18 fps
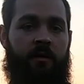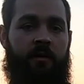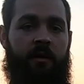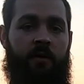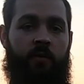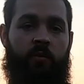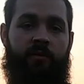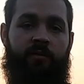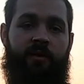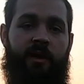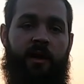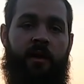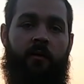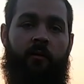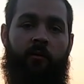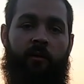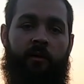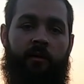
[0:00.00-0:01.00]
And with
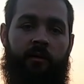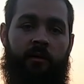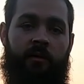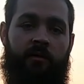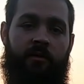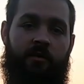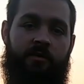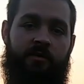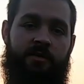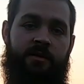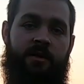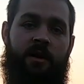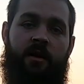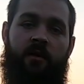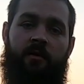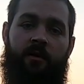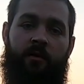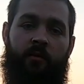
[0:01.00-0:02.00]
that, we're going to close it
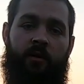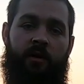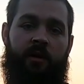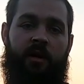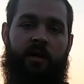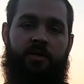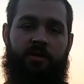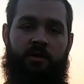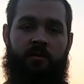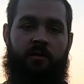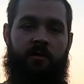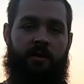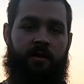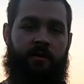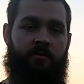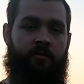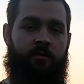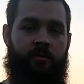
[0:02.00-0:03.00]
out, and we're going to catch you on the
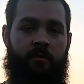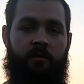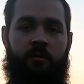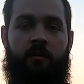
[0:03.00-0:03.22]
next one.